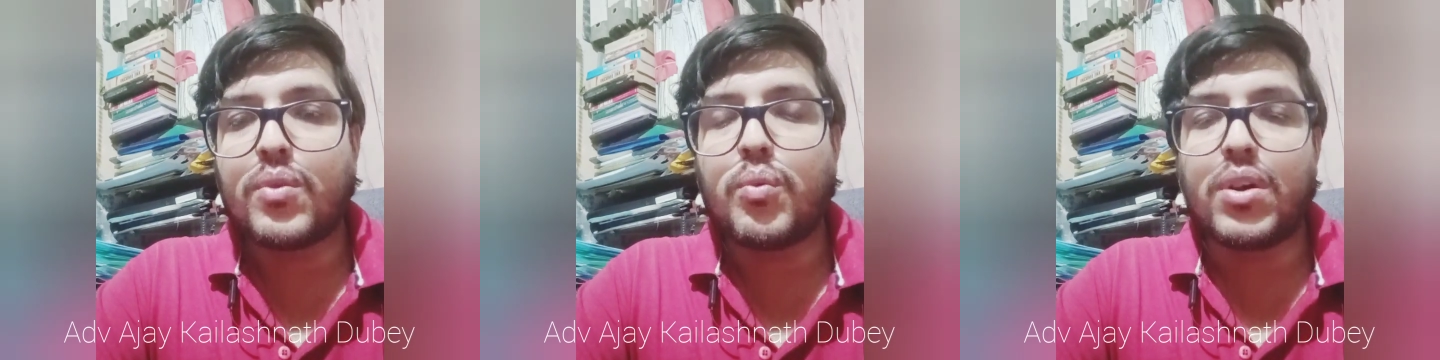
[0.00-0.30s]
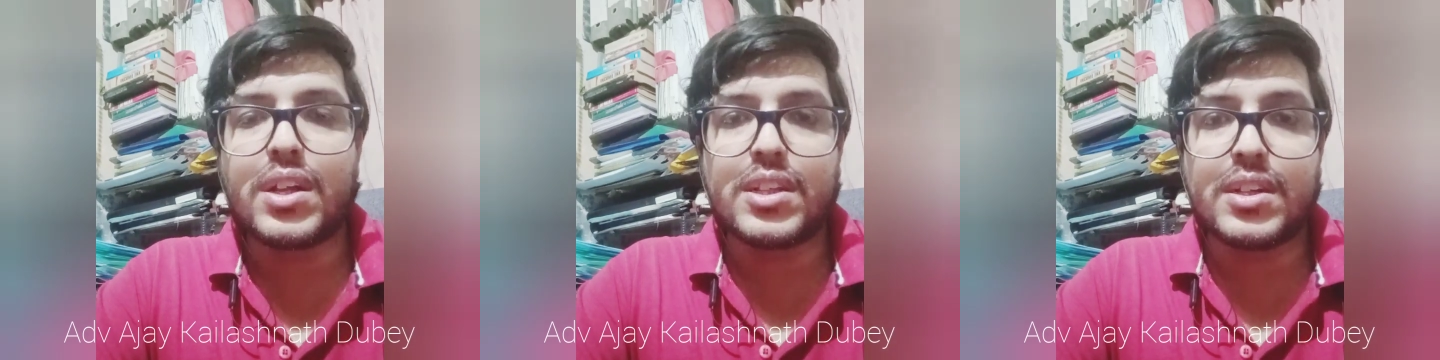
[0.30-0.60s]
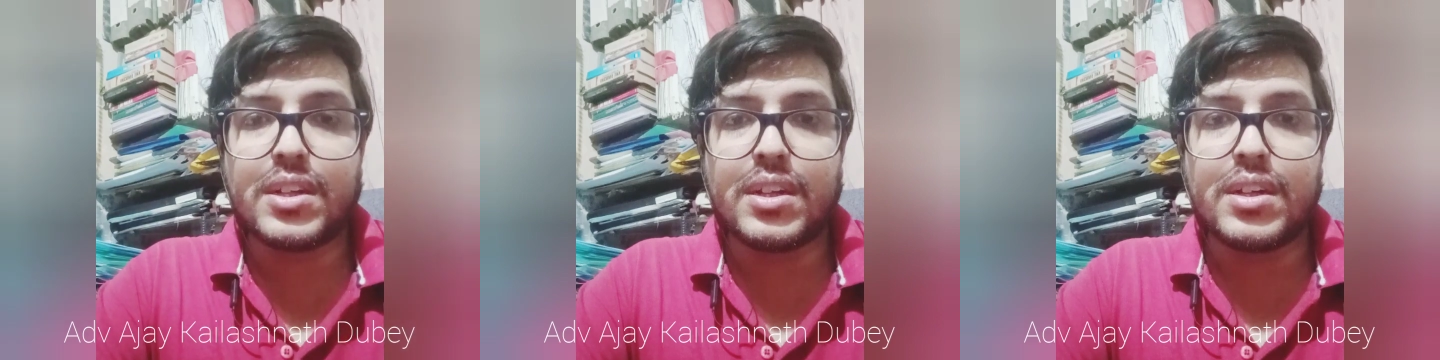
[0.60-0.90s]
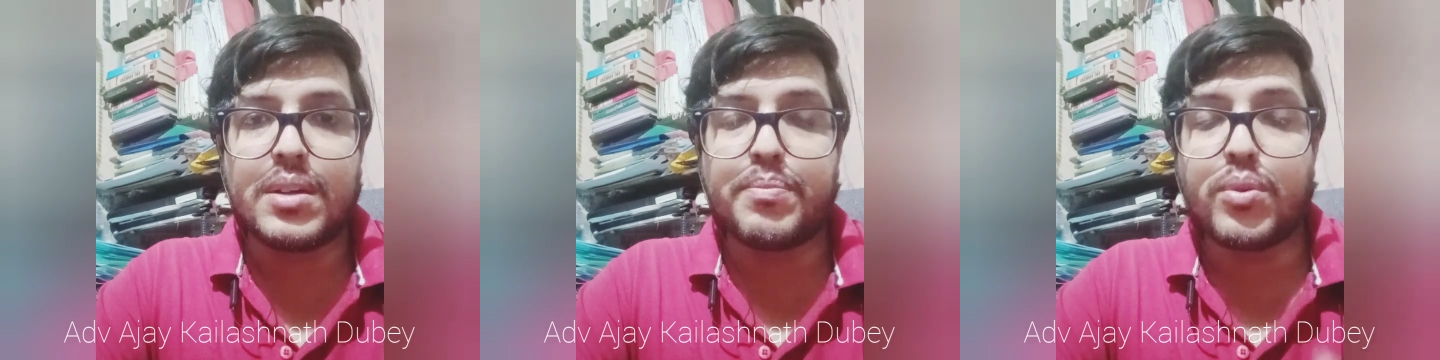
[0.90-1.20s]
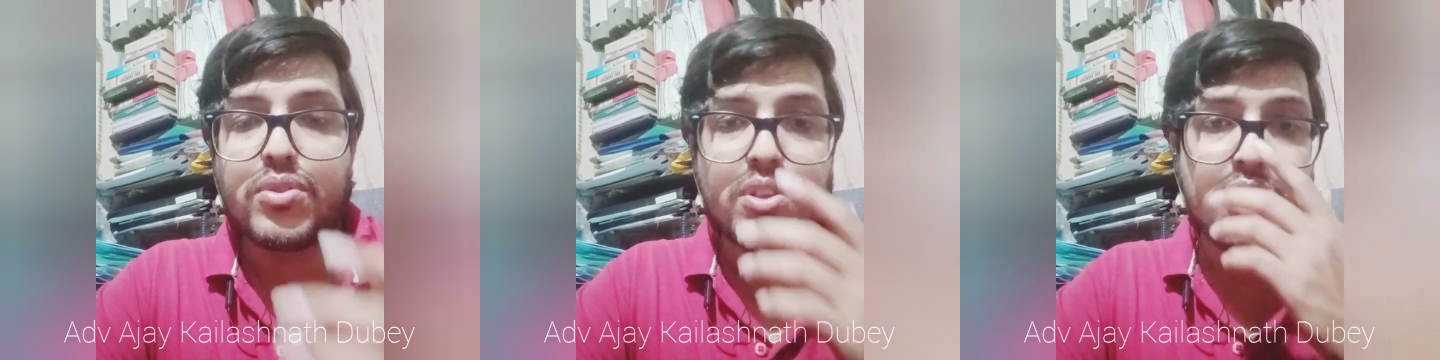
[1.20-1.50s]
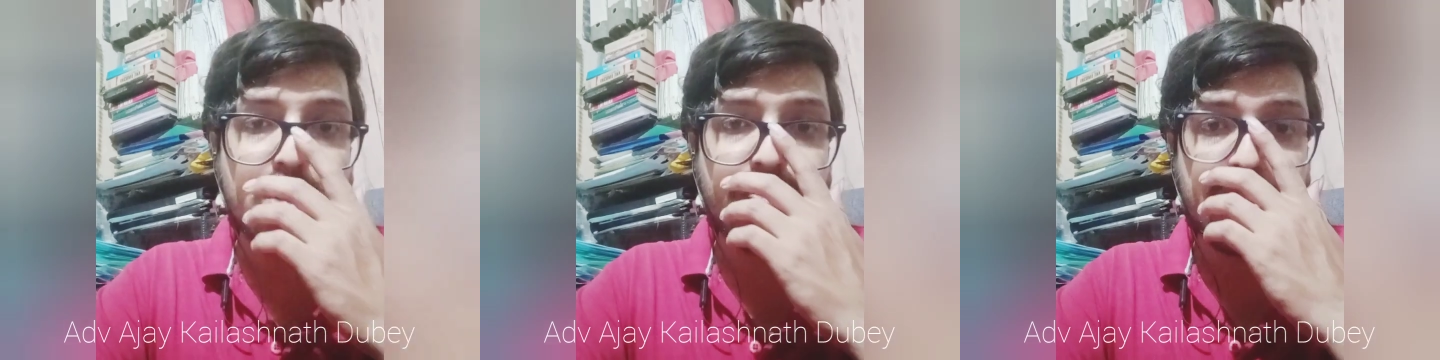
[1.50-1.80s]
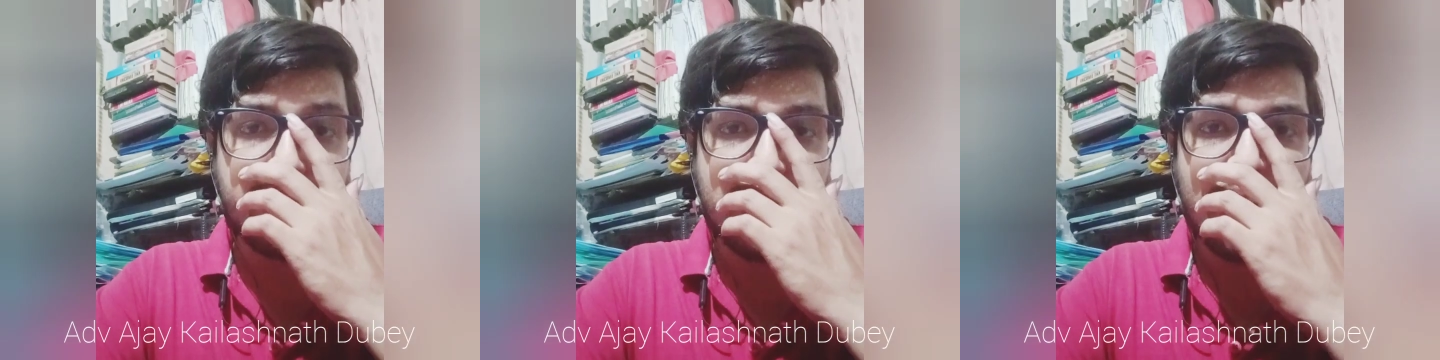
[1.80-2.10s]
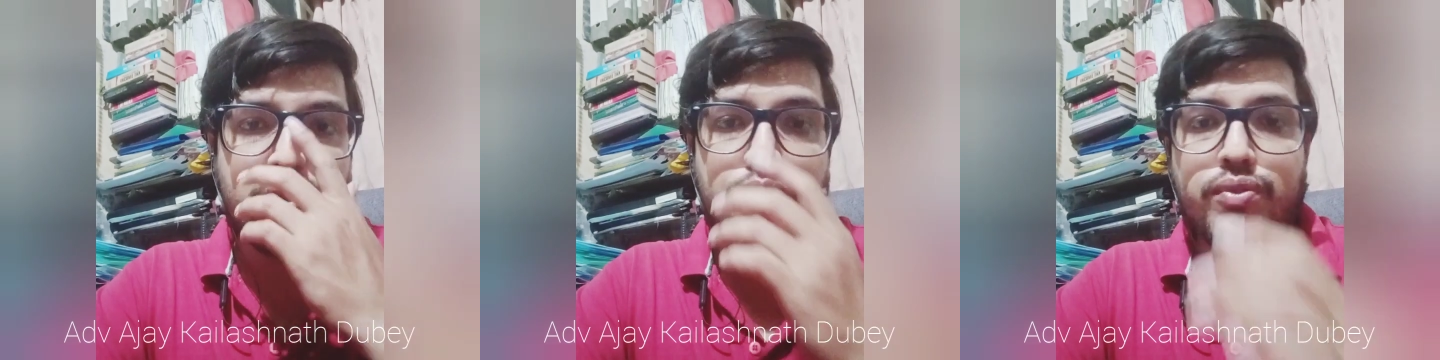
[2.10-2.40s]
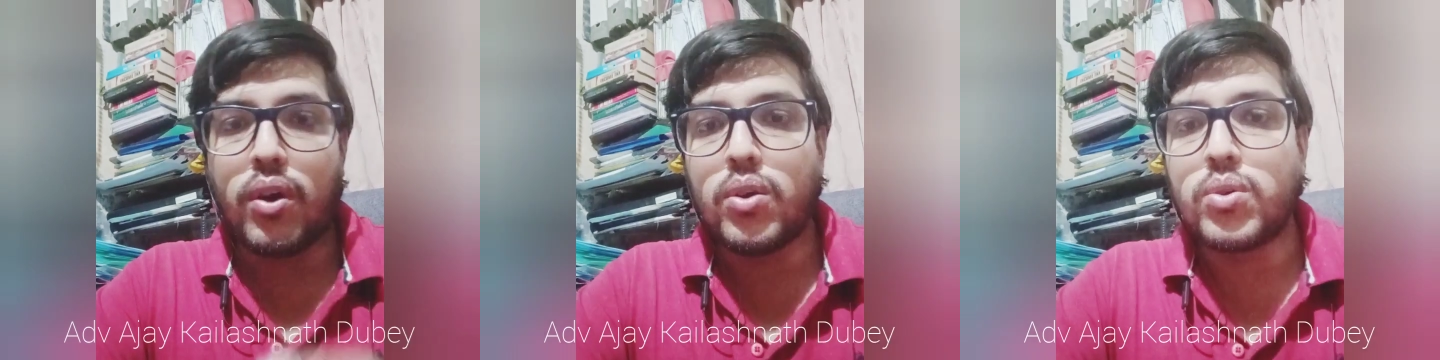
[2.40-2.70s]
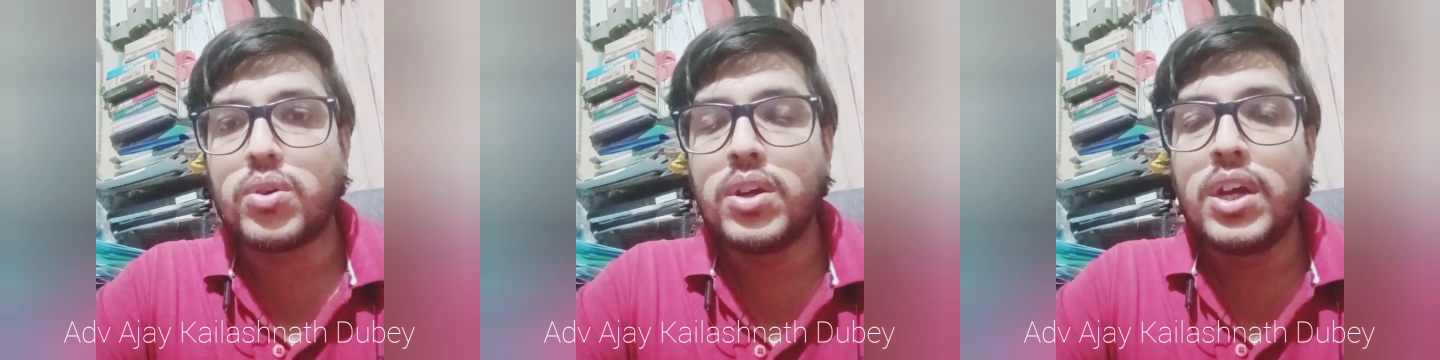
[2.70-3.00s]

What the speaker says: what are the procedures which we have to follow.